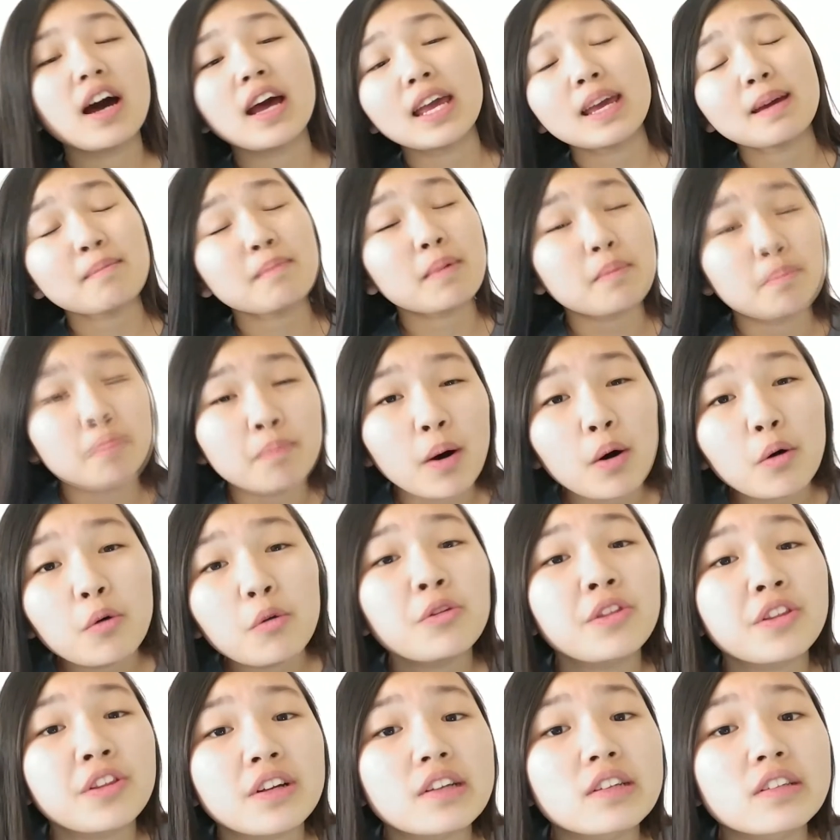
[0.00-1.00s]
I am a
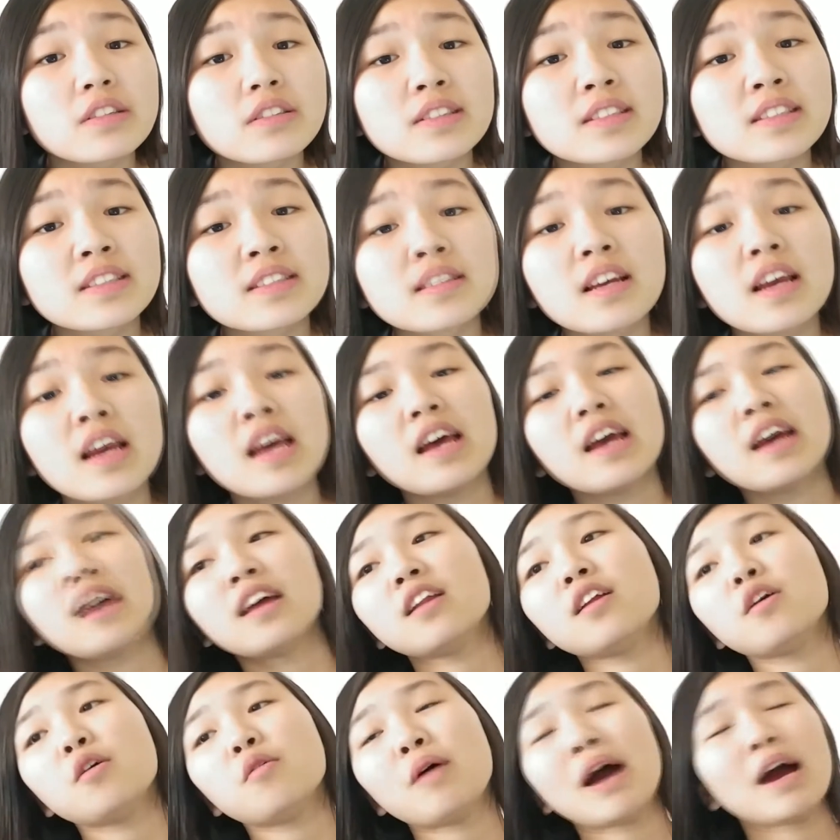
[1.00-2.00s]
bothers.
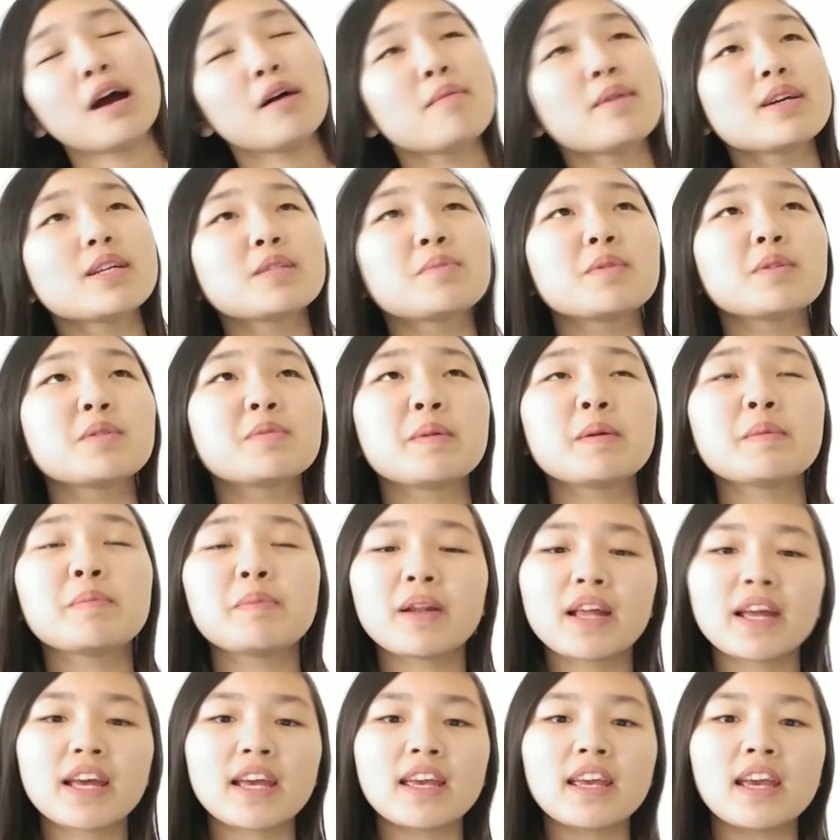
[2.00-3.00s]
Hello, how am I supposed to be
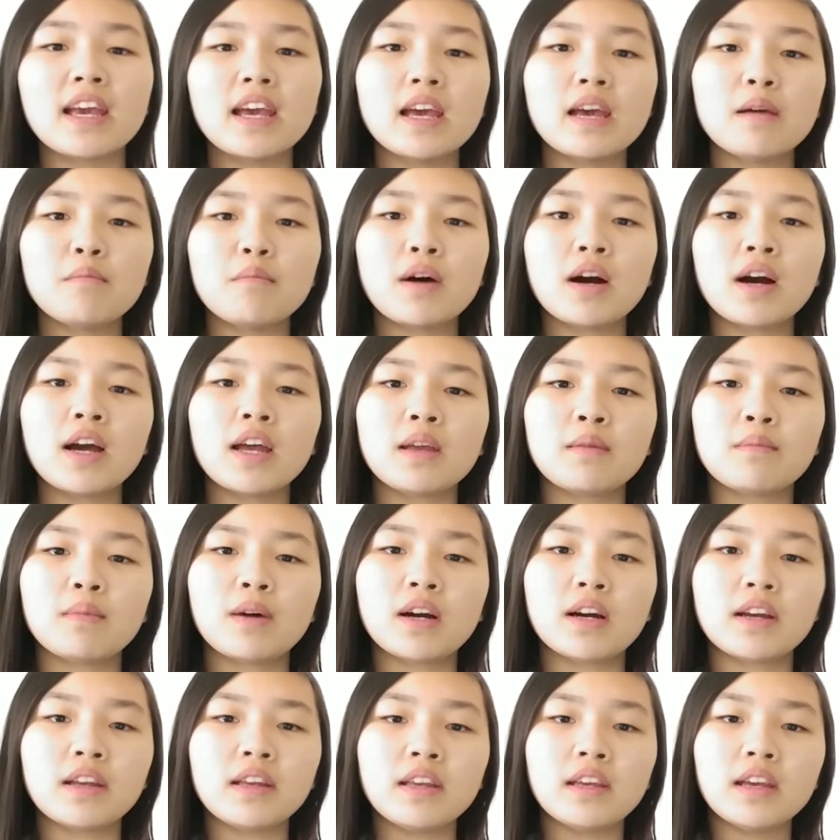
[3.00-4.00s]
playing
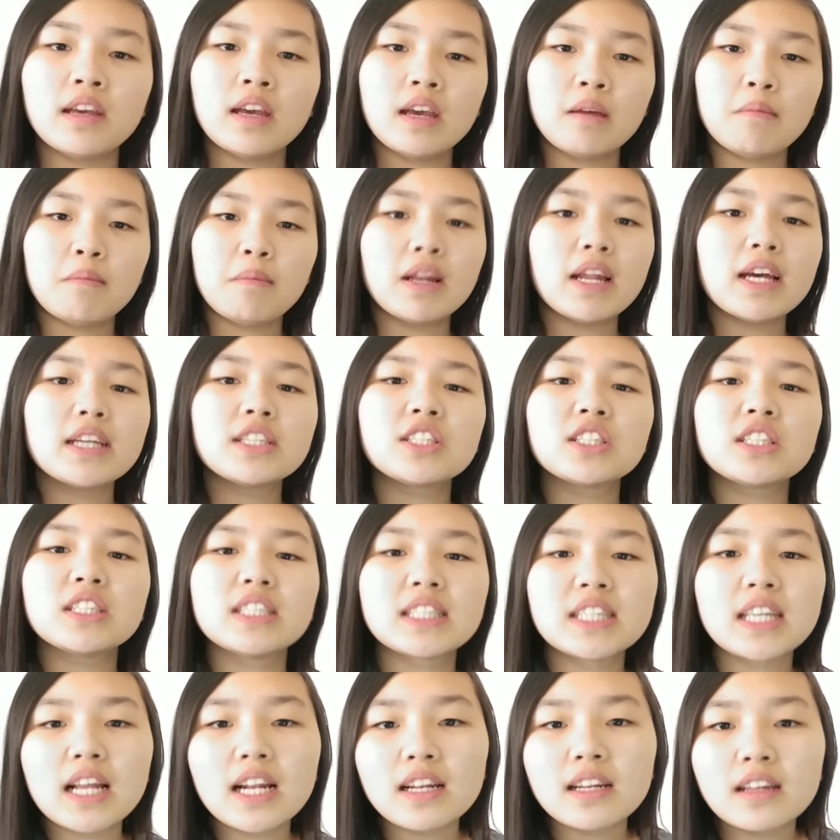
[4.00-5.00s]
my Legend of
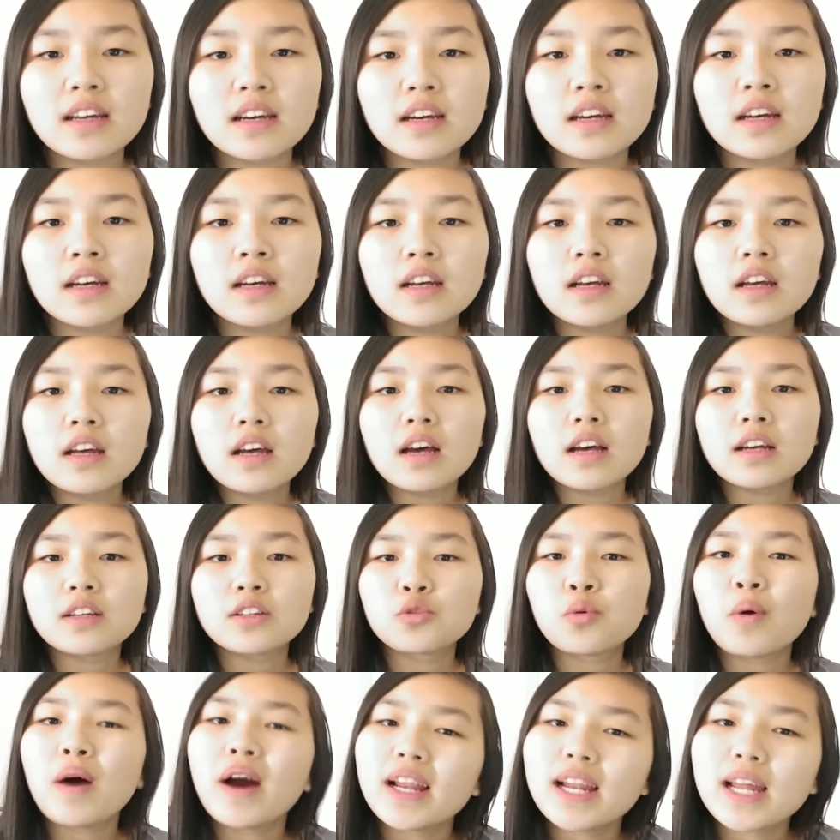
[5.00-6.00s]
Zelda
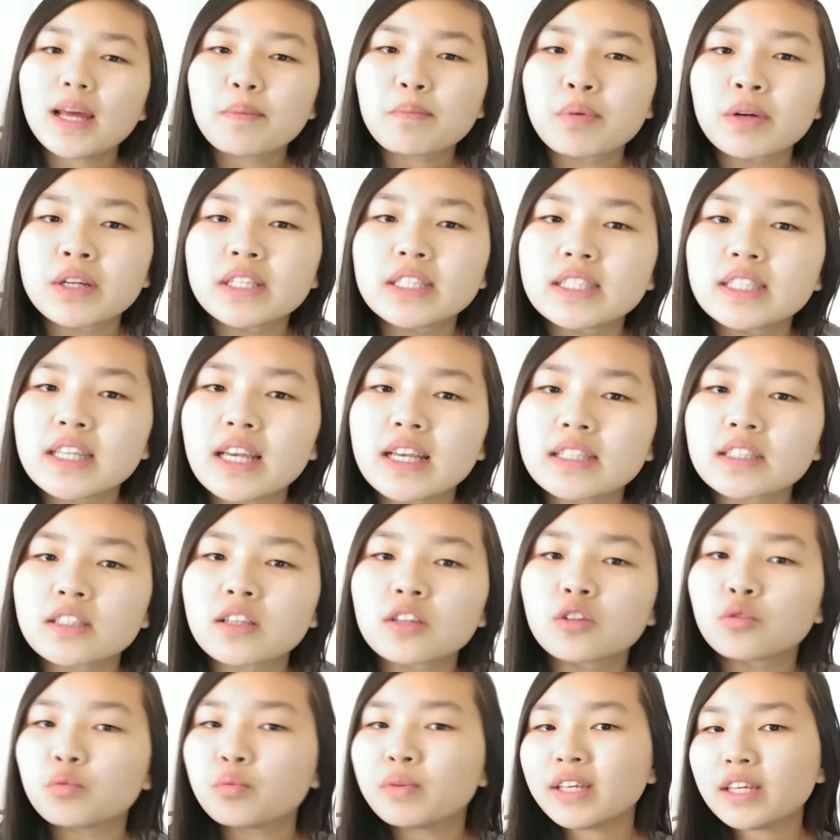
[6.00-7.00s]
Twilight Princess
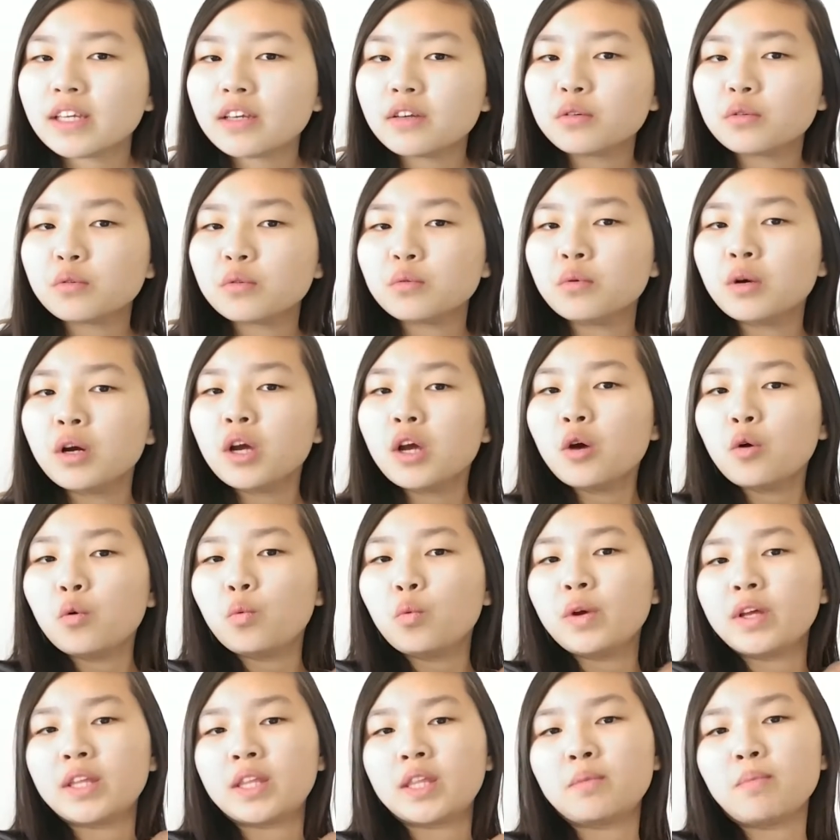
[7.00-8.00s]
on the Wii U
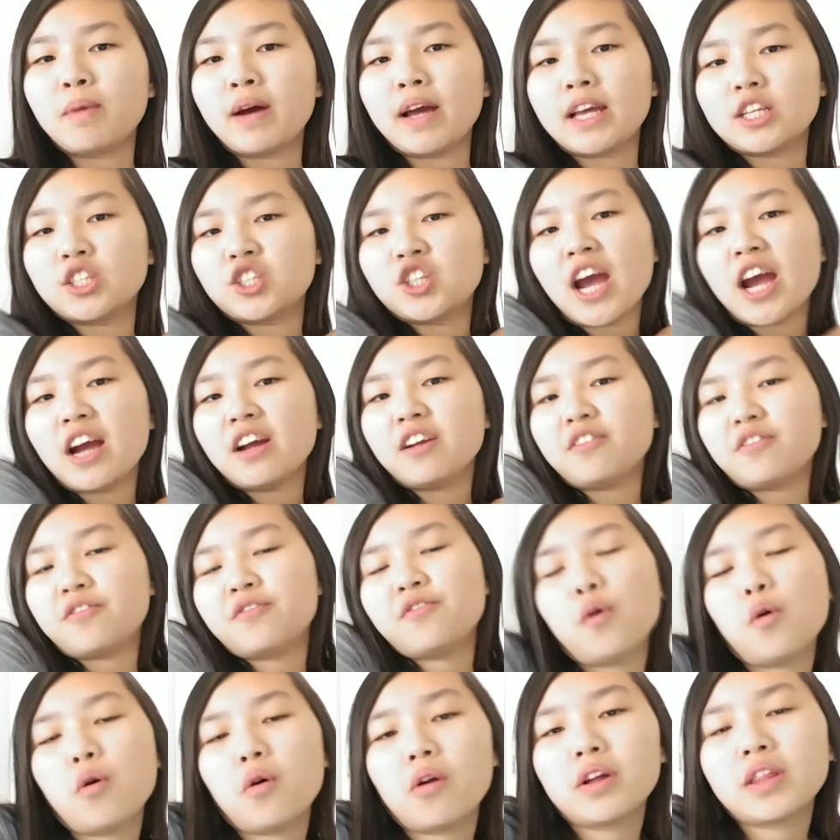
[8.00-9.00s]
with my Uncharted
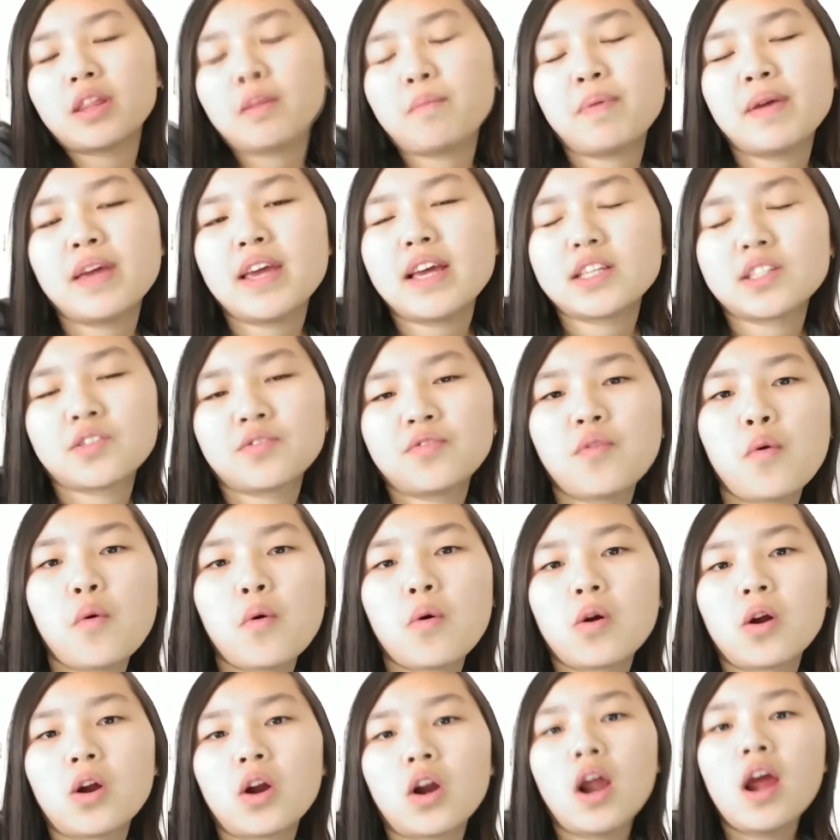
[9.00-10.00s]
4 on the
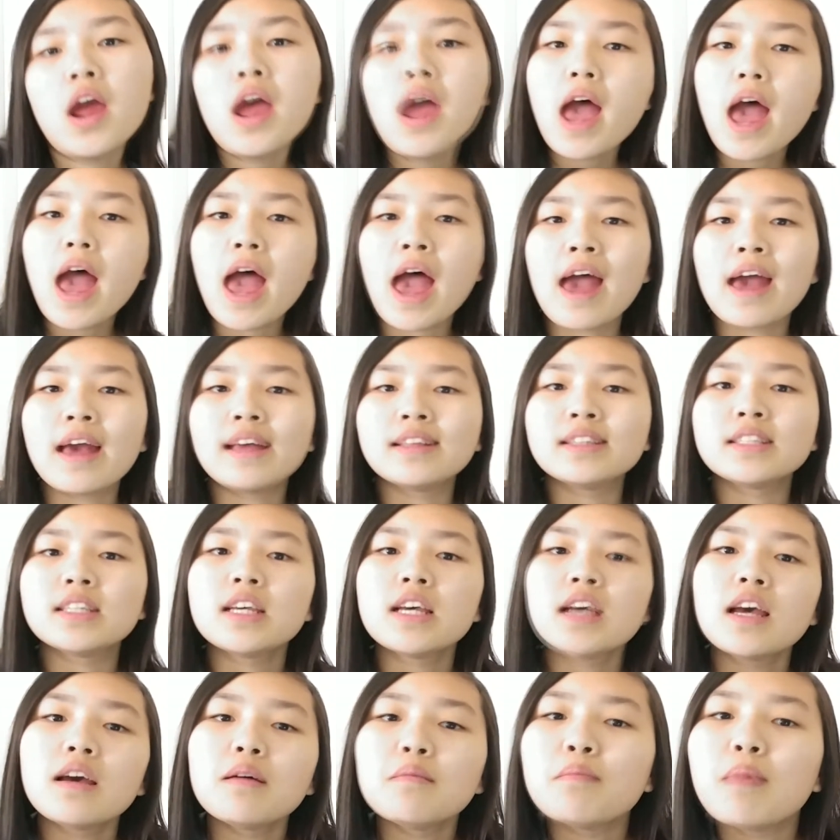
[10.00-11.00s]
PS4 and
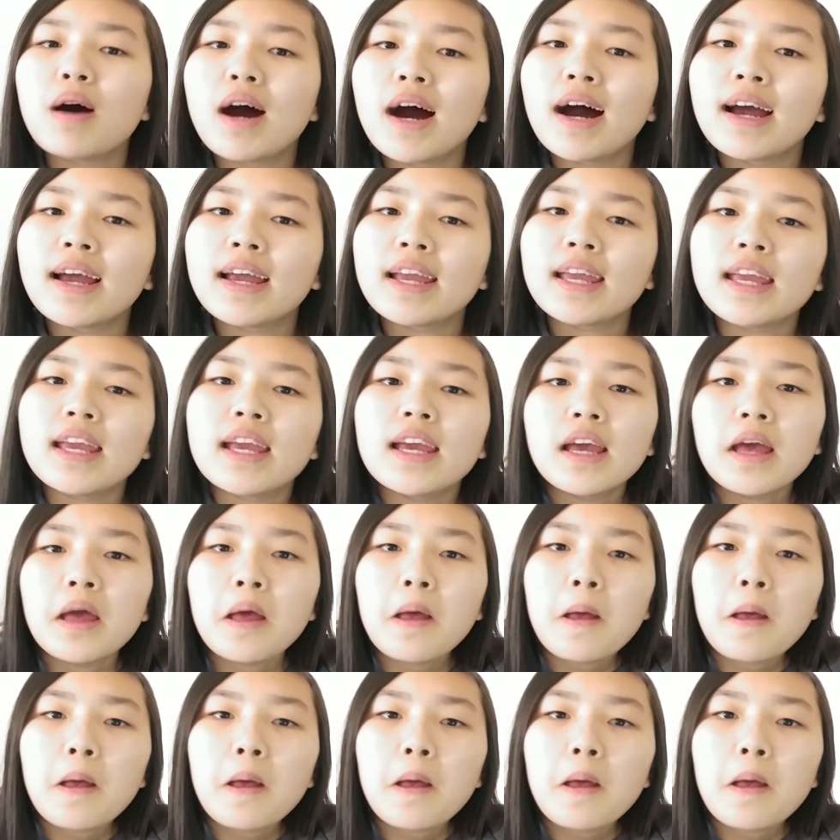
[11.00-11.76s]
my...